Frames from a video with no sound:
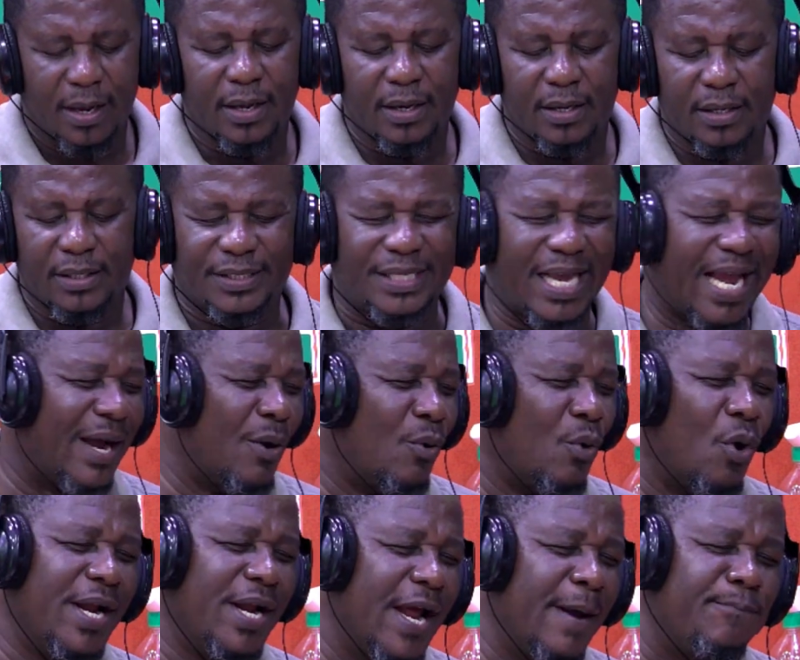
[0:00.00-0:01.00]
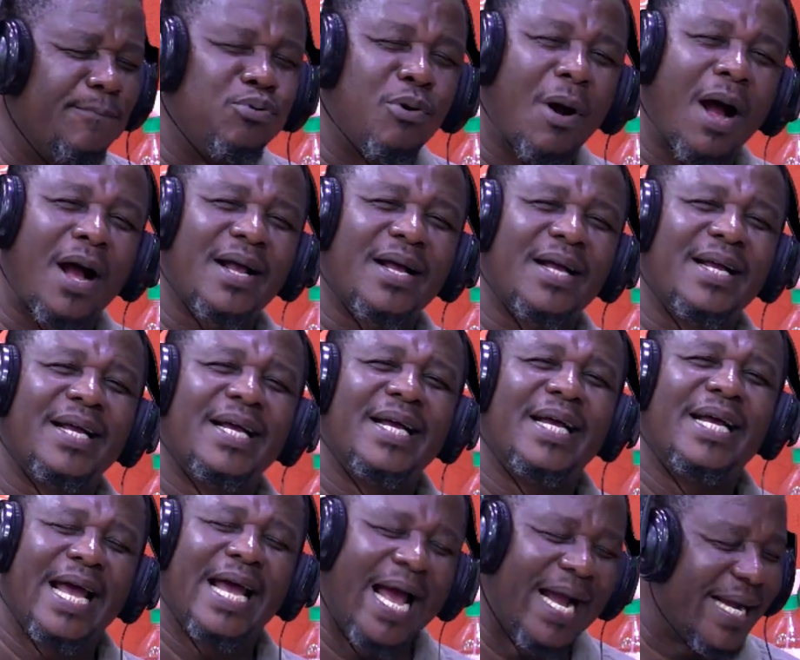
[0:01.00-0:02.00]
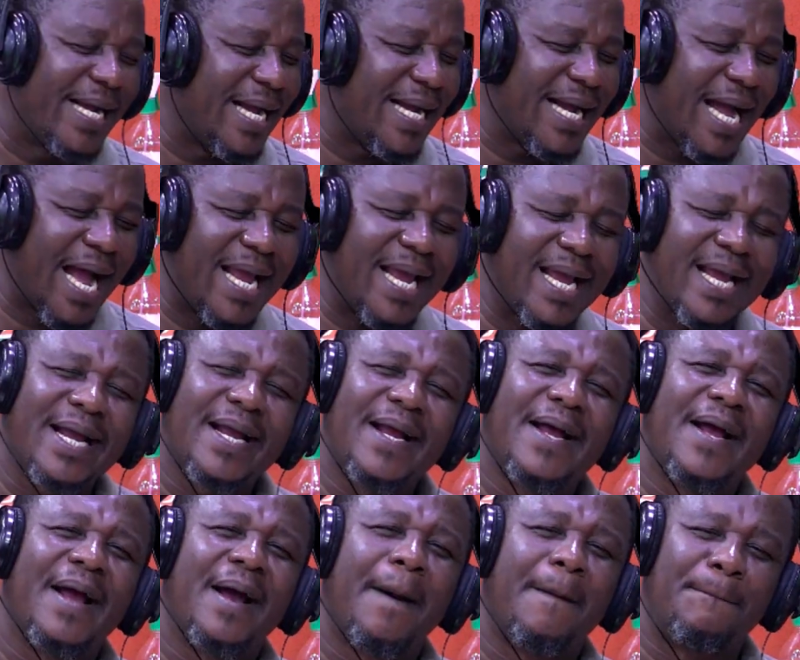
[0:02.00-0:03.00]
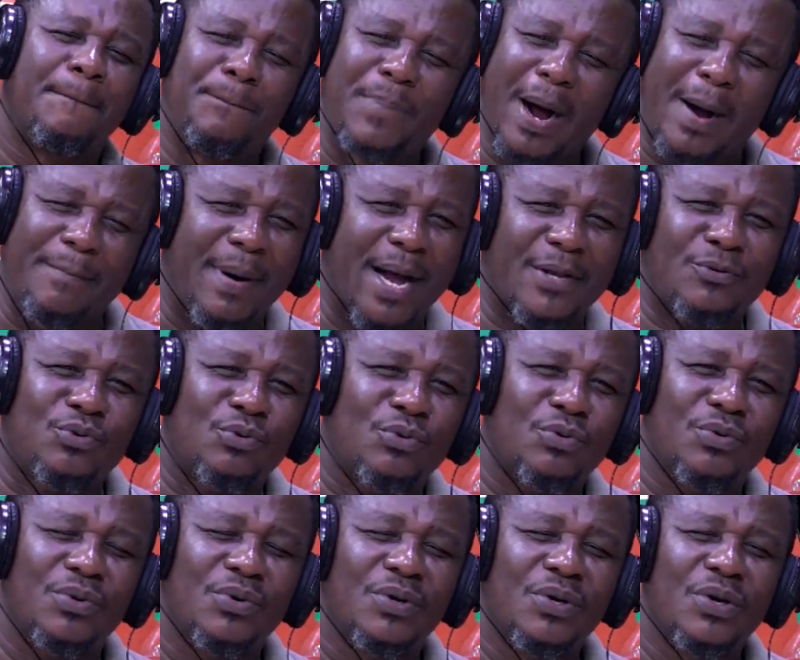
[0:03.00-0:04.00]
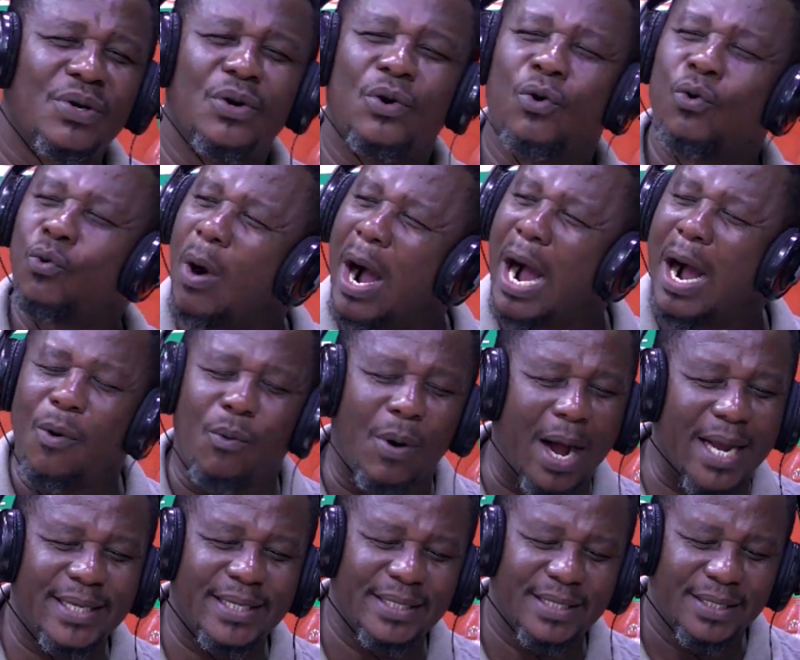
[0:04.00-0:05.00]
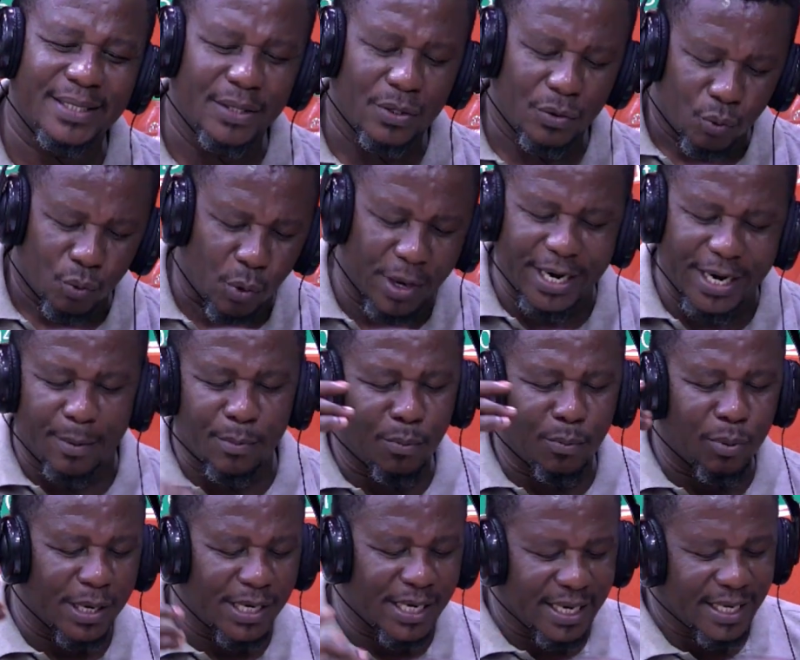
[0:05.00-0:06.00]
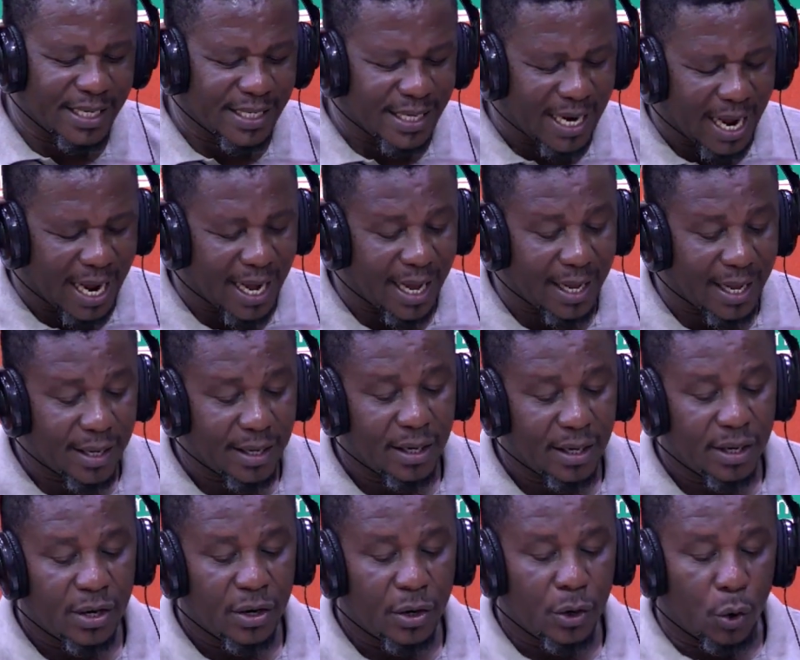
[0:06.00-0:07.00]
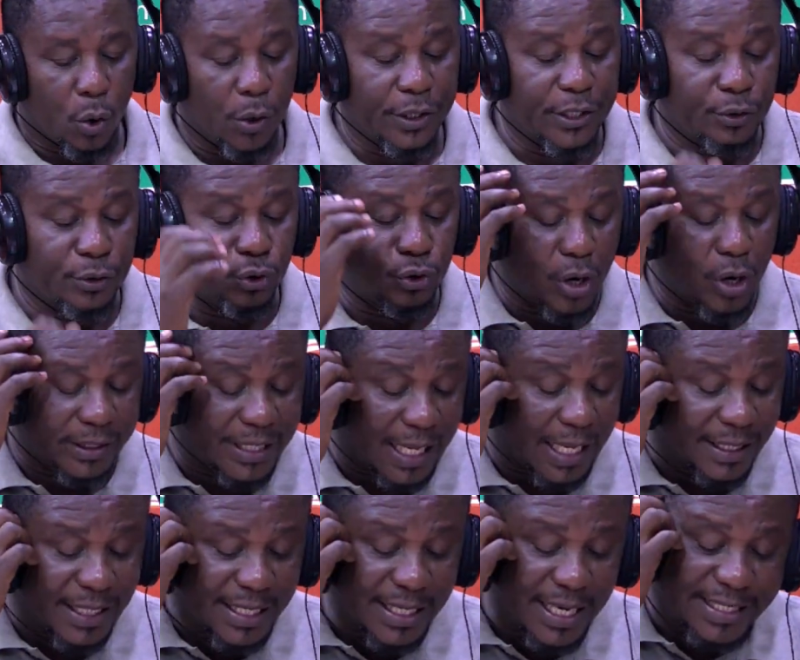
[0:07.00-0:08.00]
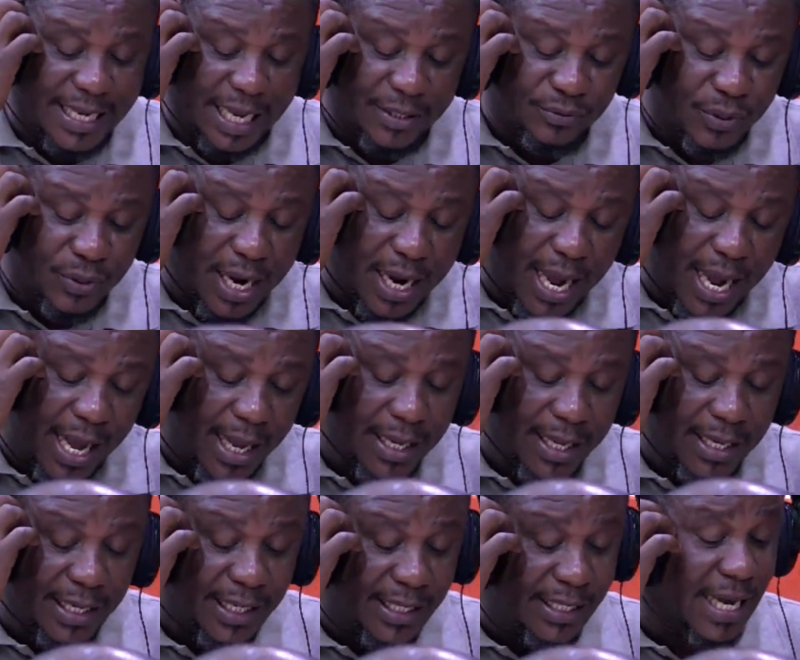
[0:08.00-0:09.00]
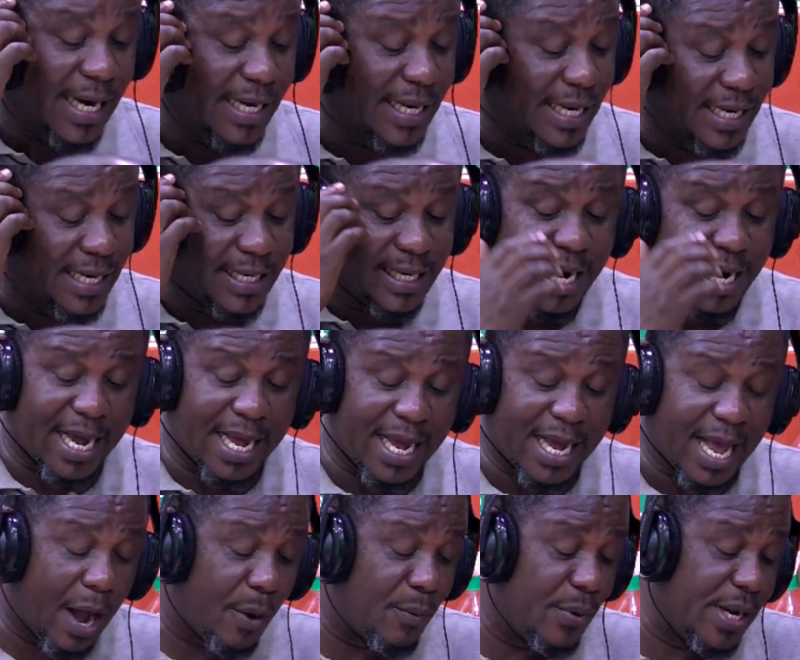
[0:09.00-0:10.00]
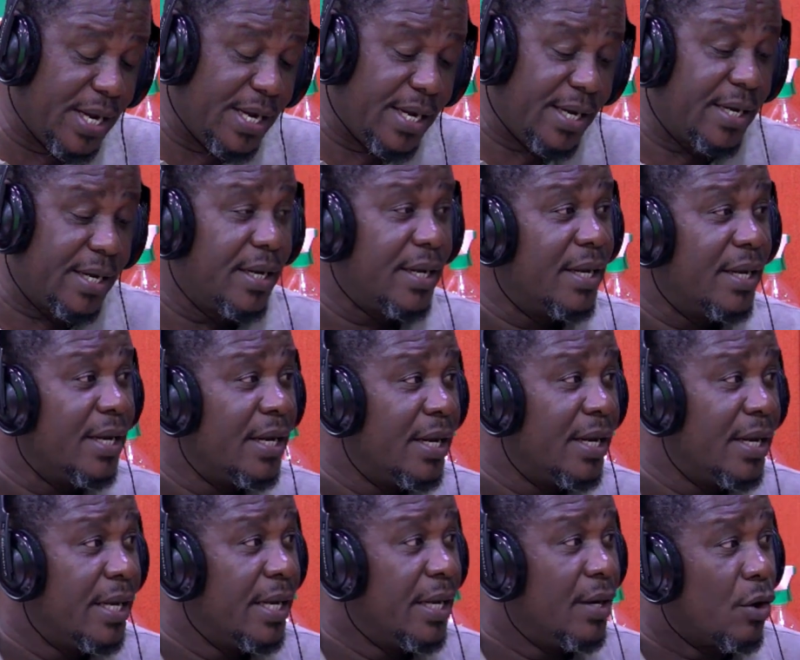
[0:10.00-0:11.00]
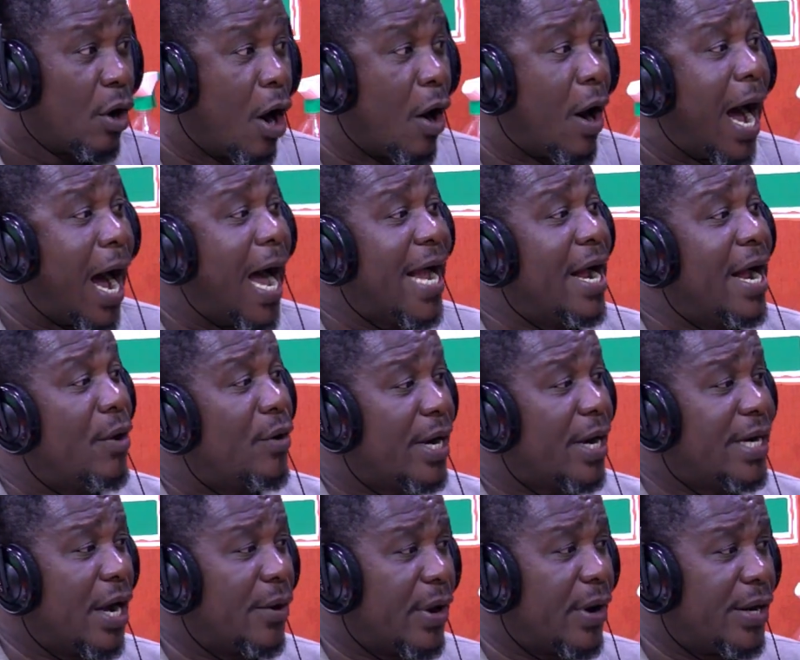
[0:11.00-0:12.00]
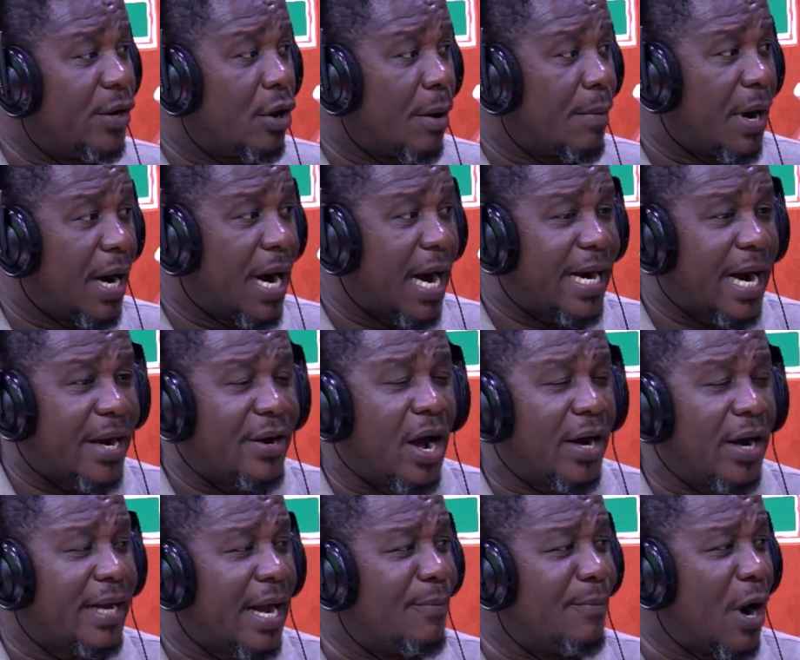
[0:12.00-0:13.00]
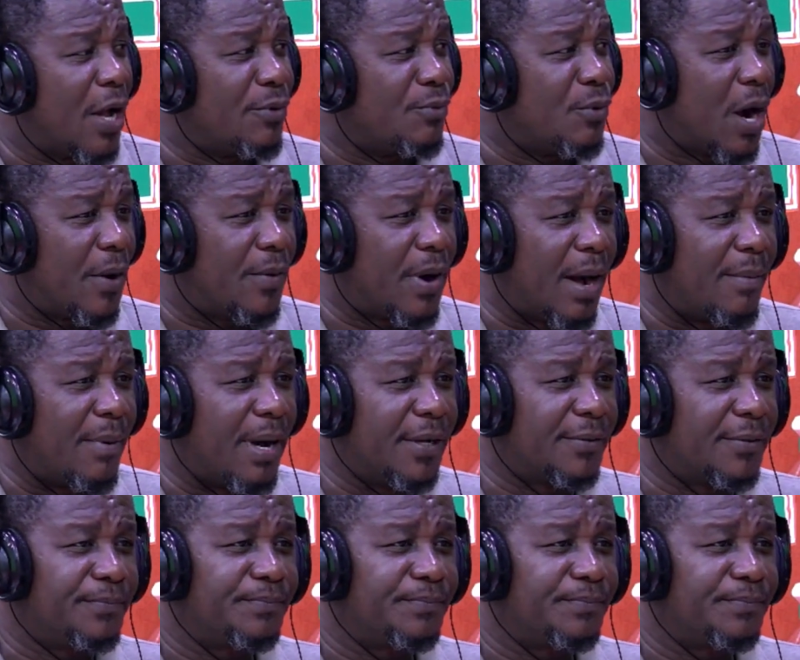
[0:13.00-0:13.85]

Say wo de bua. Enke kae. Baba so. Wa hwan. Wo de abobodi ni nyina. Wo de do doctor 3 days aso ya. Yare ni nyina away. Oh, I am going to go back. Not everyone will come back.